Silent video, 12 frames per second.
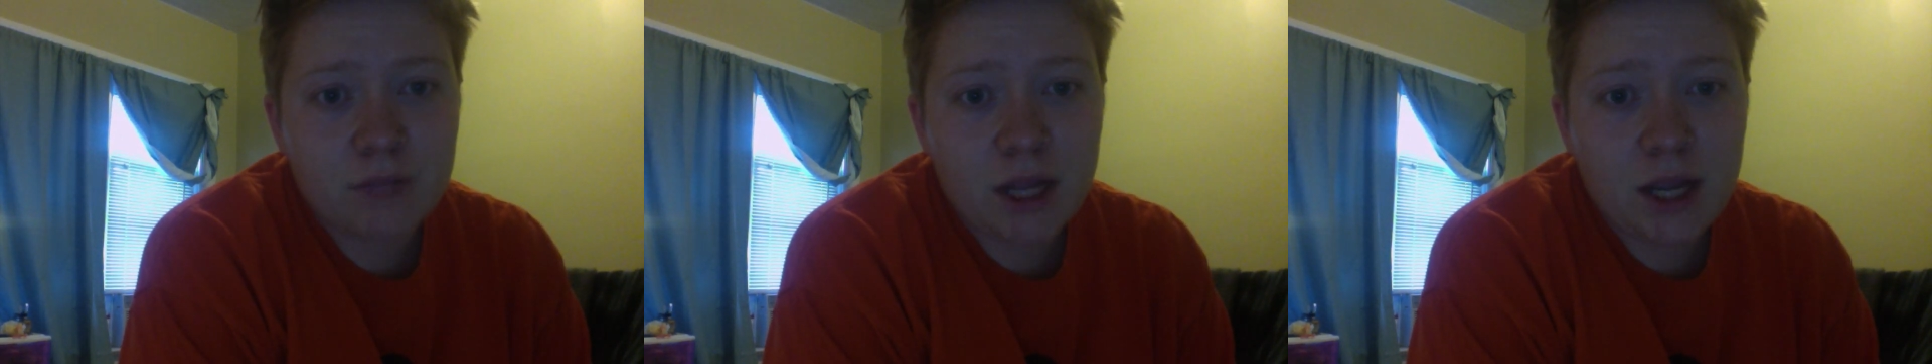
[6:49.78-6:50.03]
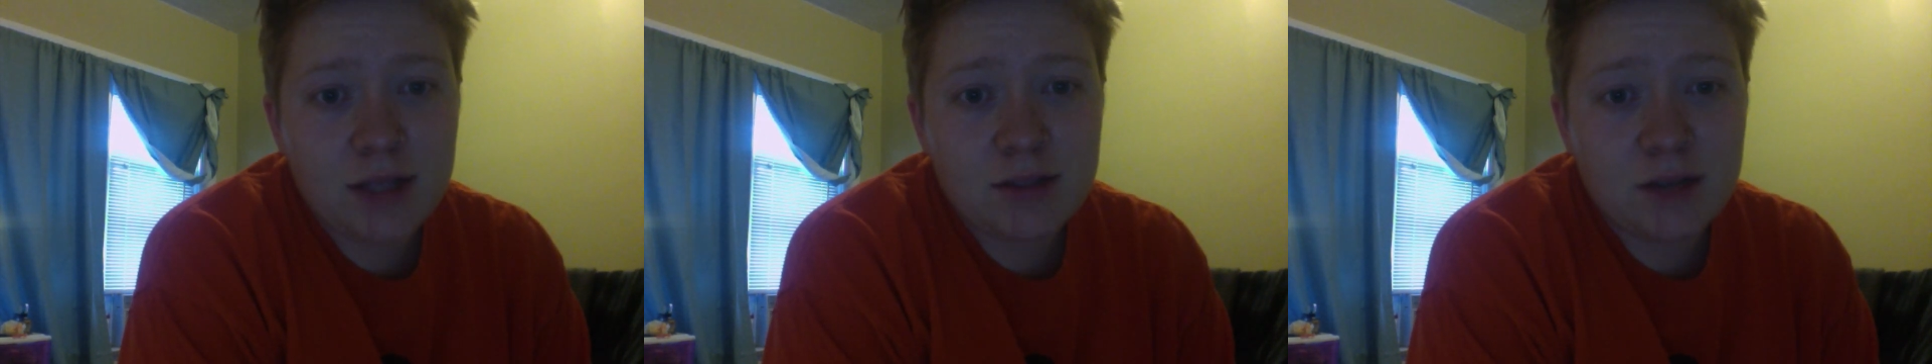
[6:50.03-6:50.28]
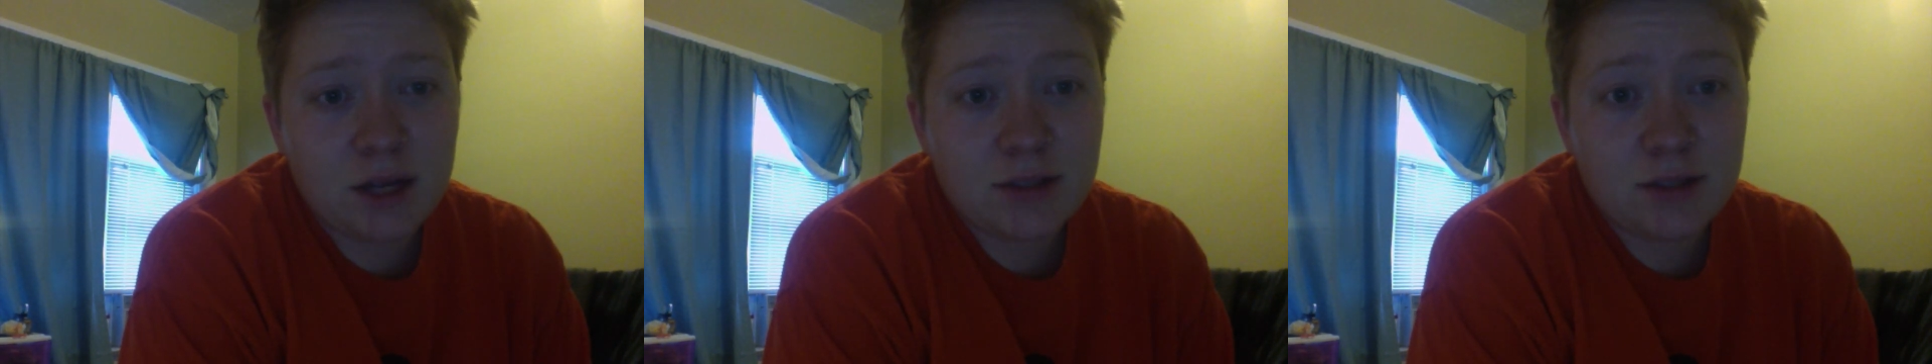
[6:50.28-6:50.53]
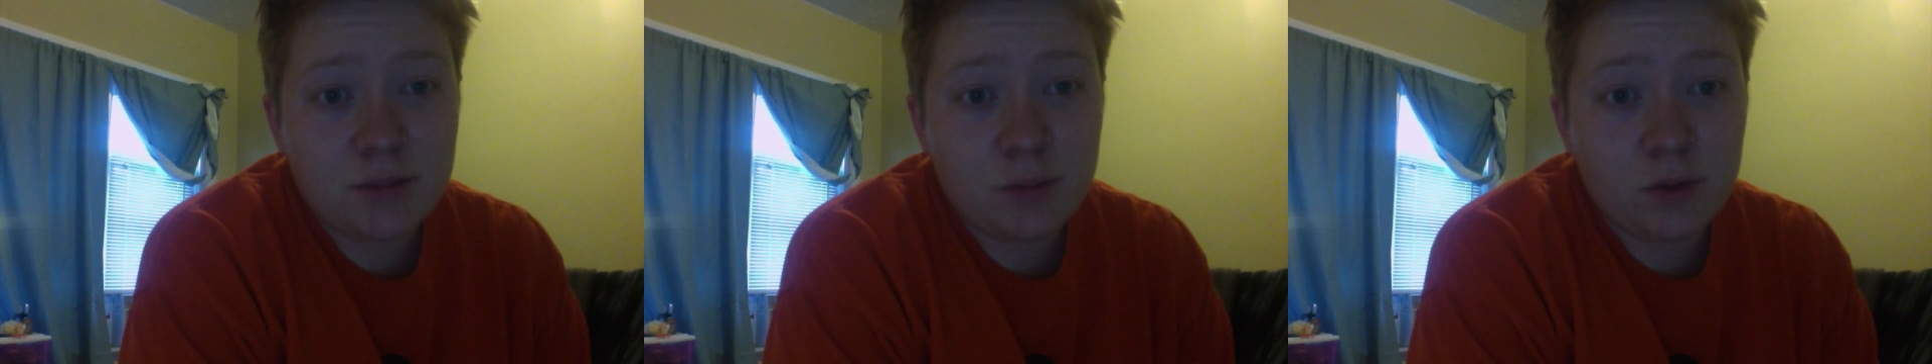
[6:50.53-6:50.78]
It's not
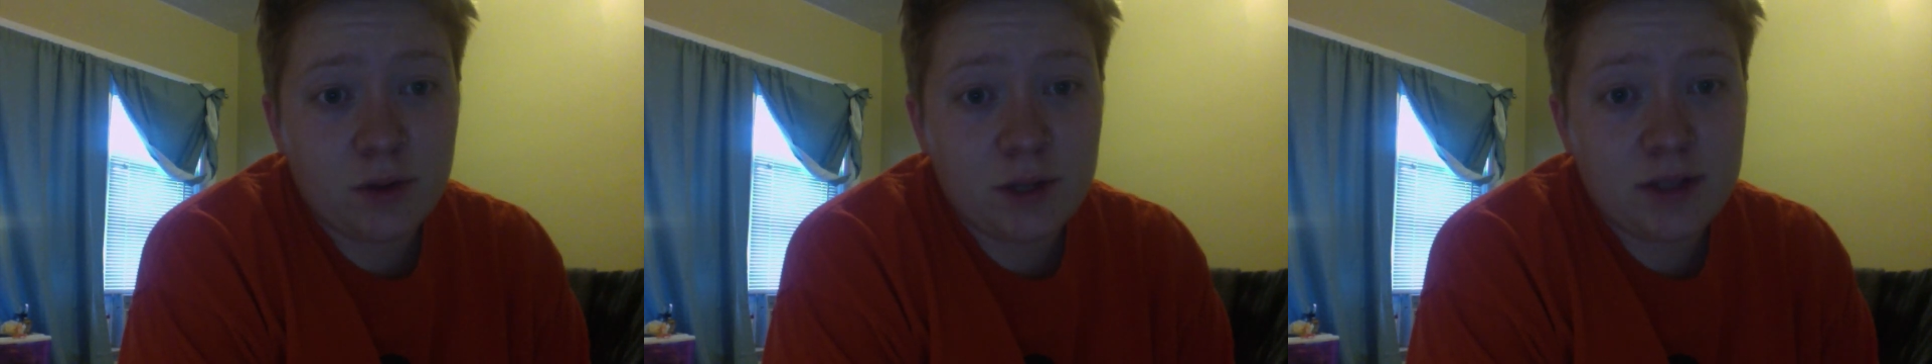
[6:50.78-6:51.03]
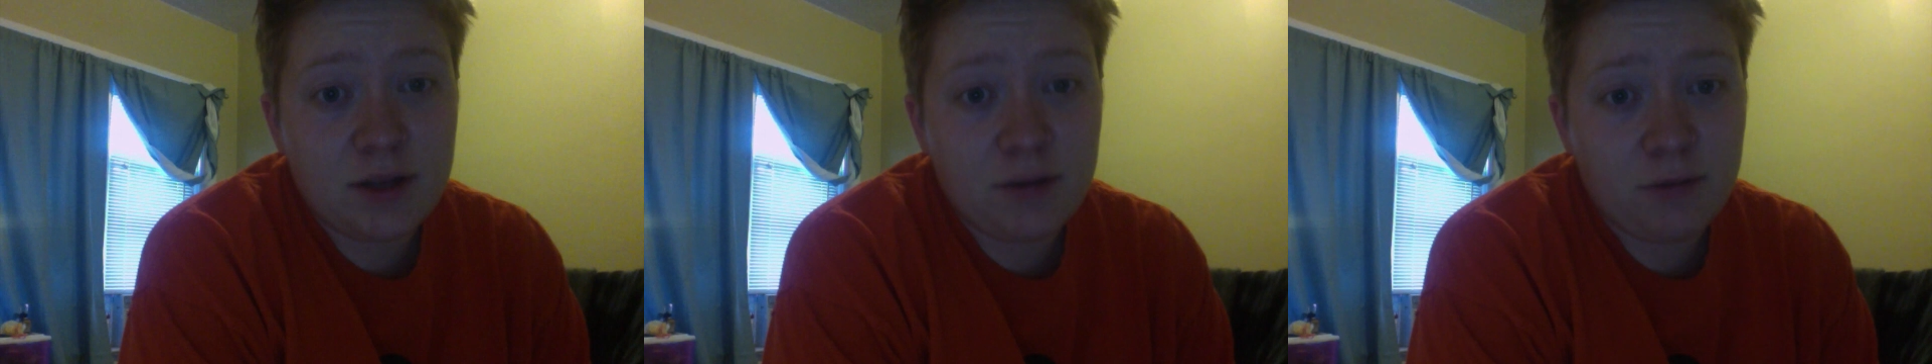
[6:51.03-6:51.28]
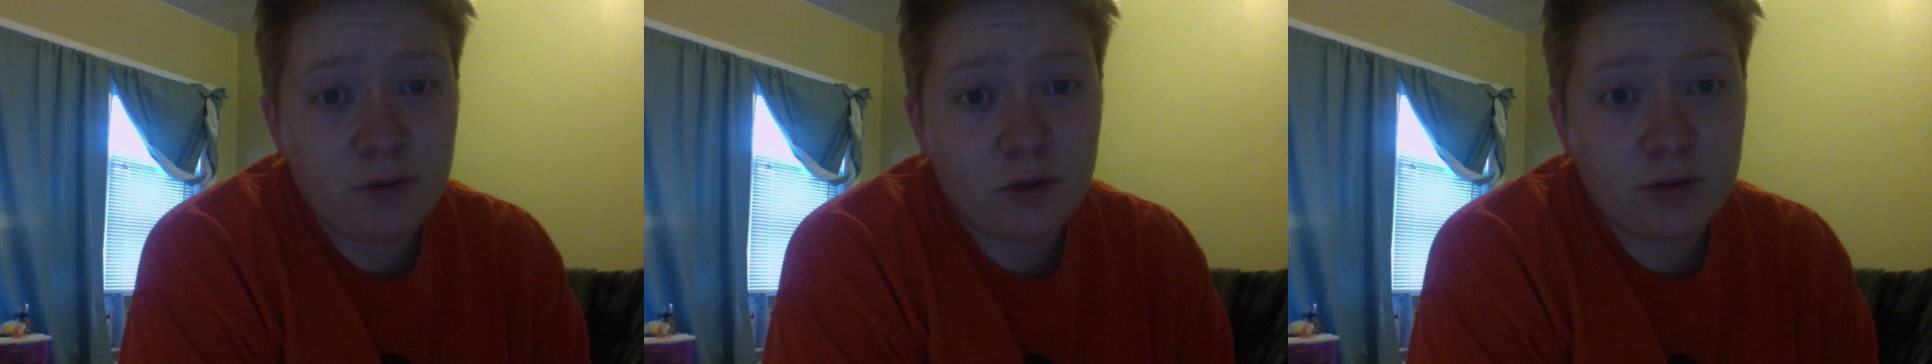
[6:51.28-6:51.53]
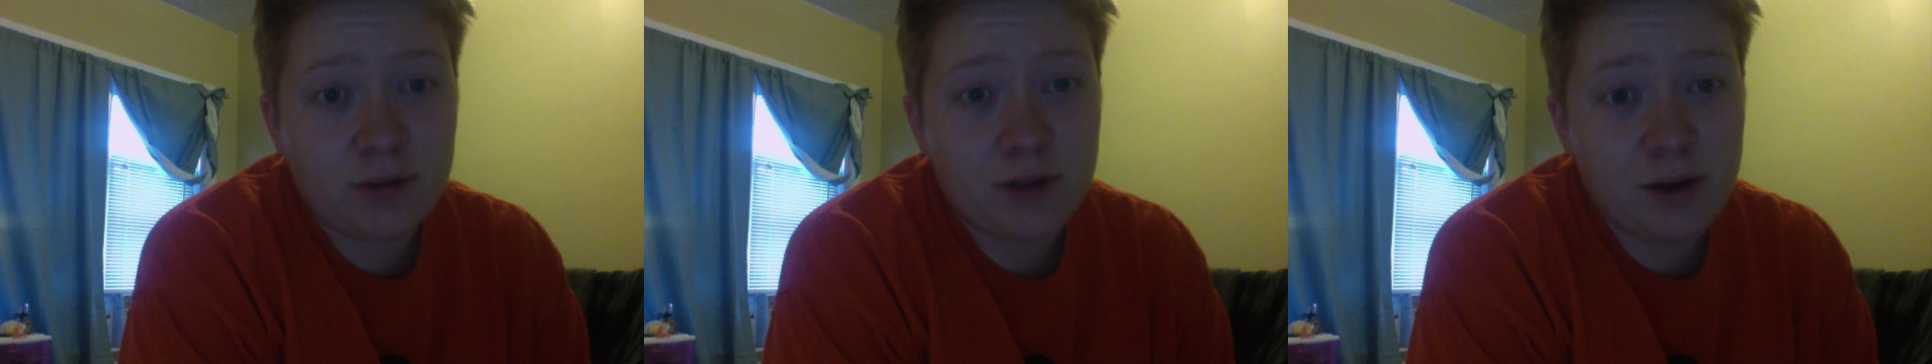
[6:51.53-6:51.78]
simple. It's
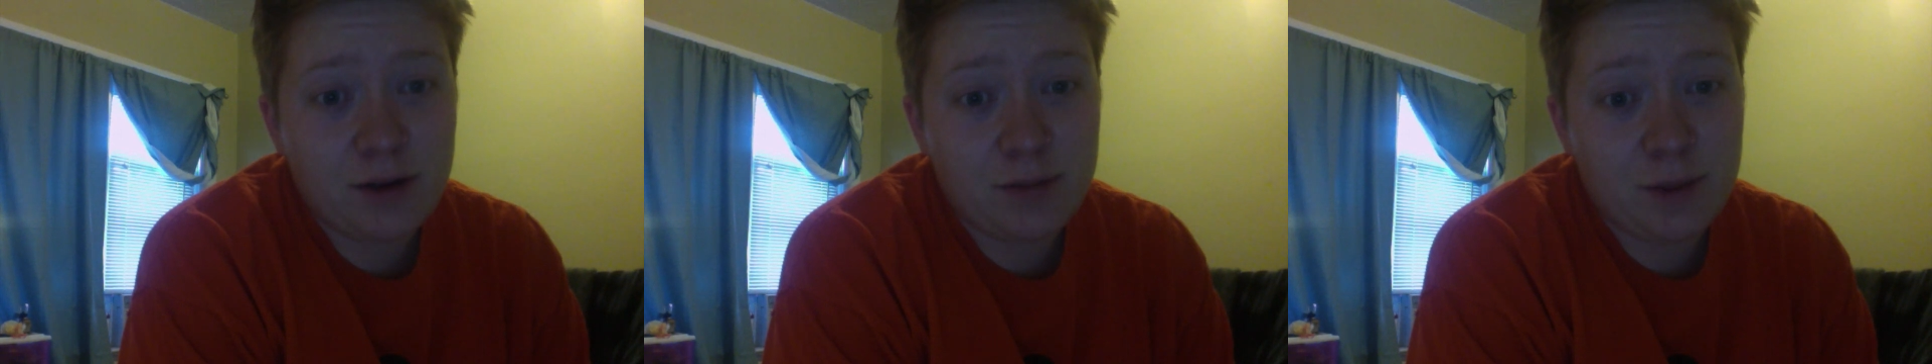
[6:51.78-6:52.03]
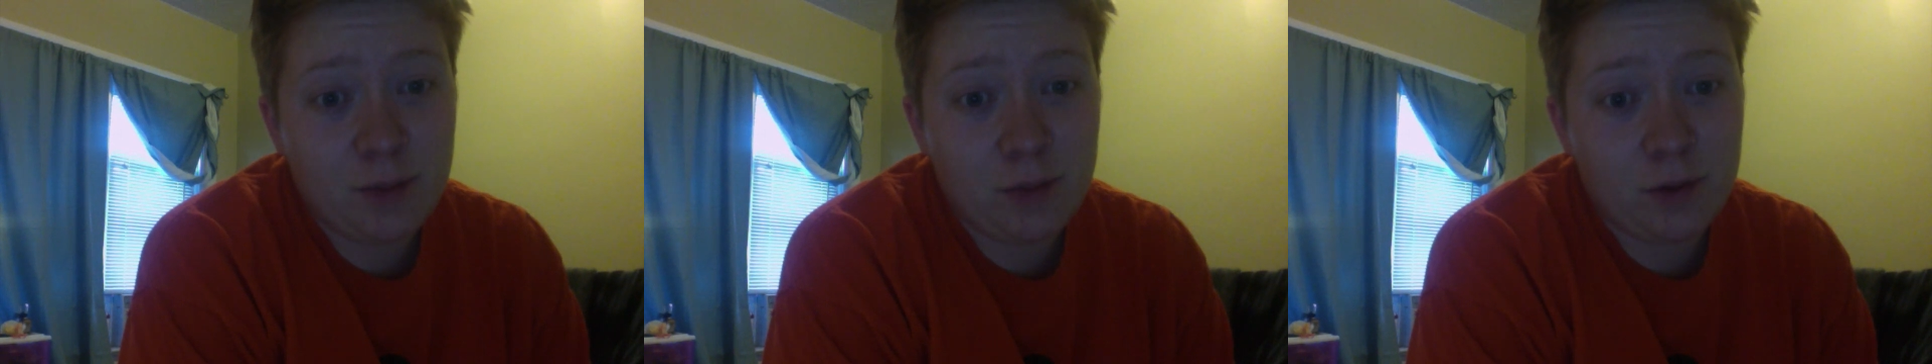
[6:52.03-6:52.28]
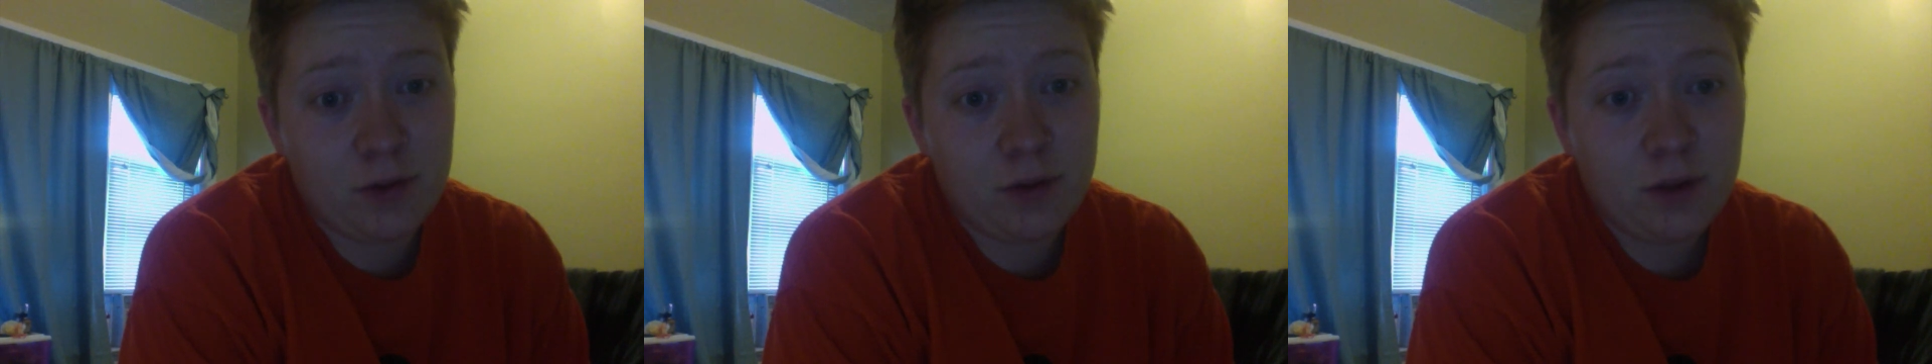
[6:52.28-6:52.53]
difficult. Talk to people.